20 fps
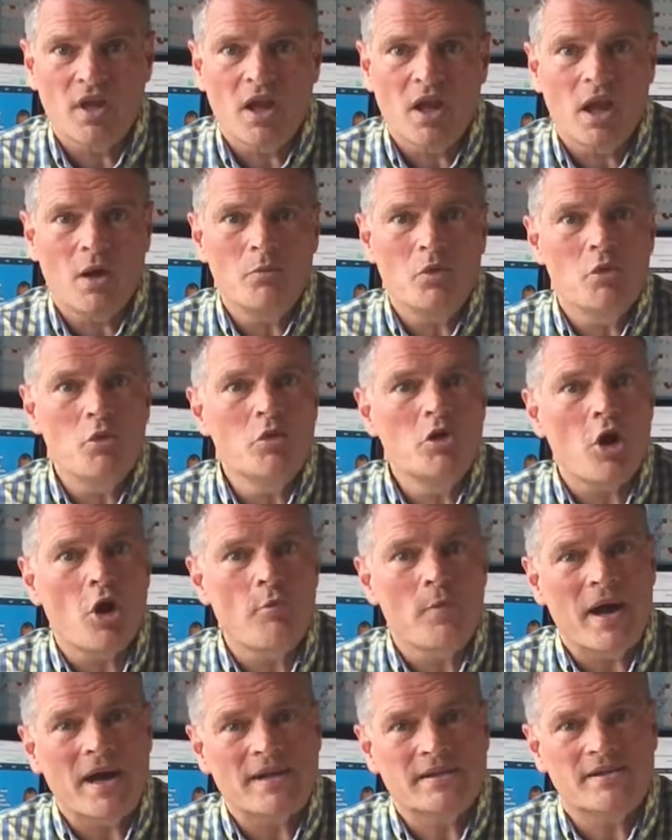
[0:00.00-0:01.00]
and we will go
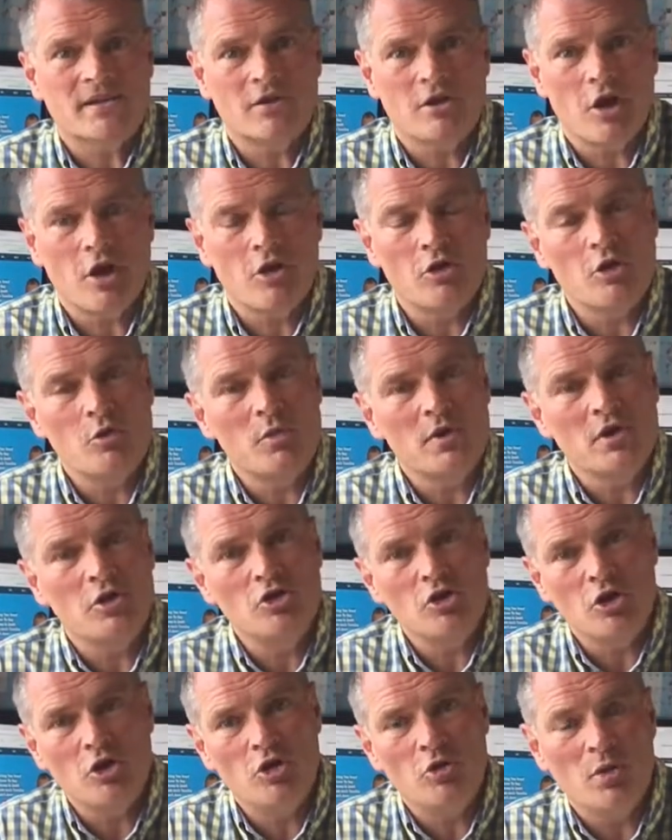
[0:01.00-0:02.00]
back to the owner with a
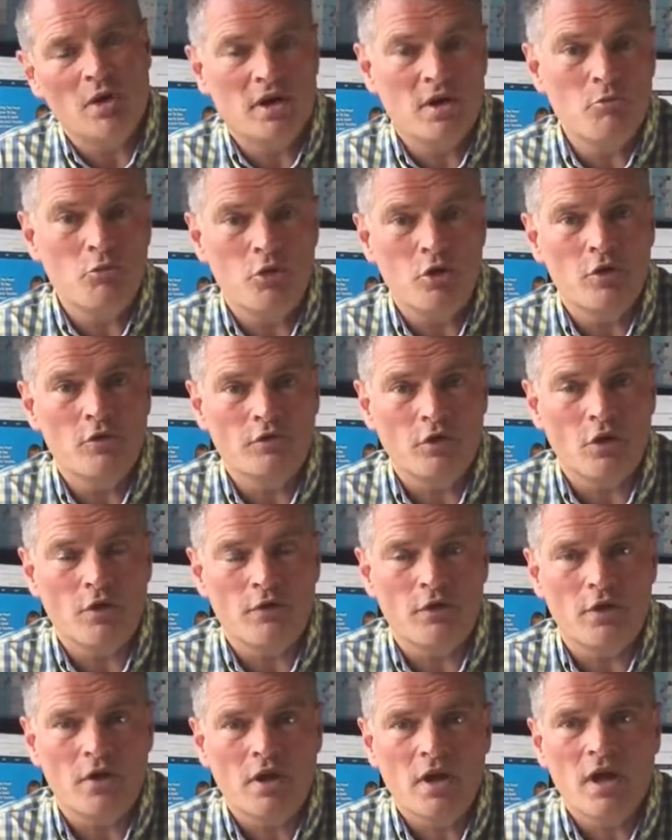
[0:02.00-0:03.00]
new and improved
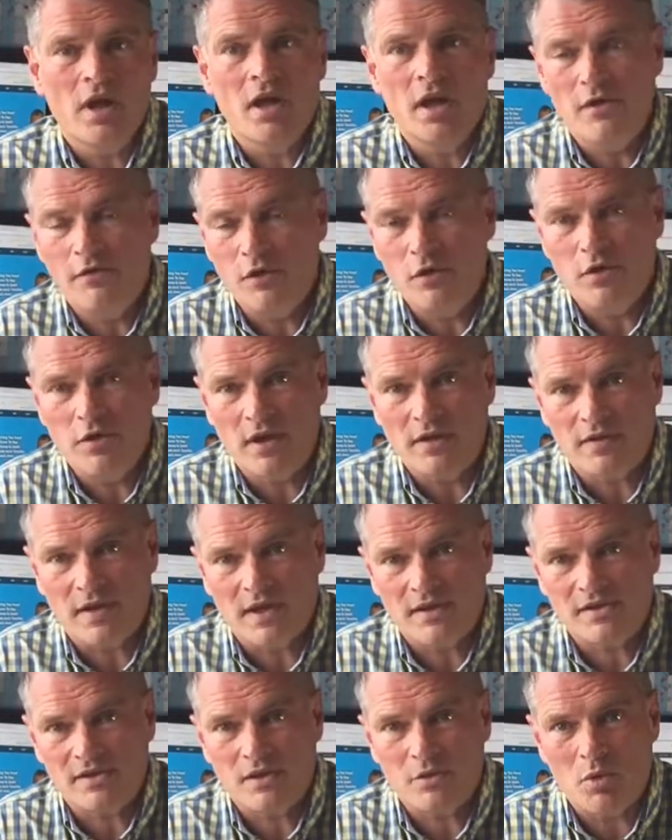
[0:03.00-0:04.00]
offer if you think
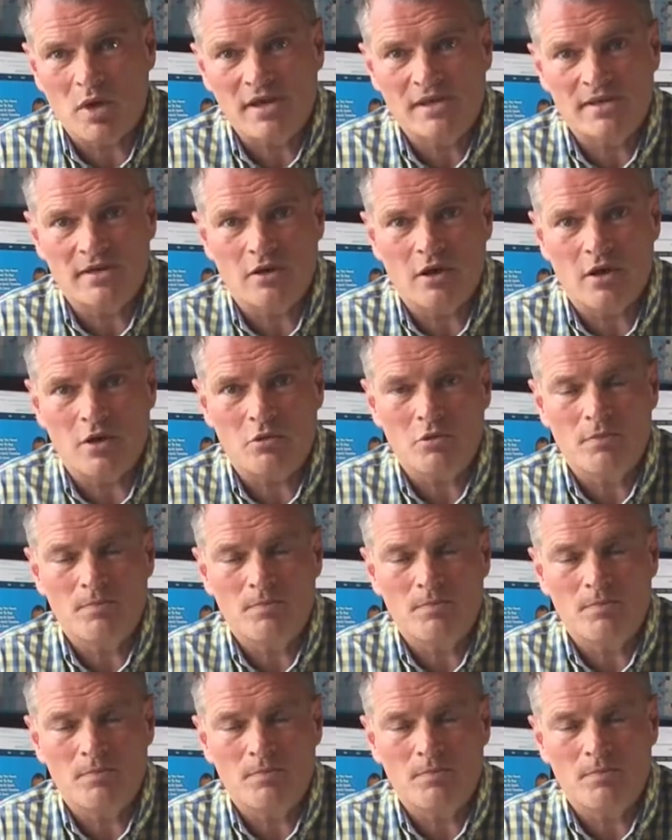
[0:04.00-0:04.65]
that's the way to go.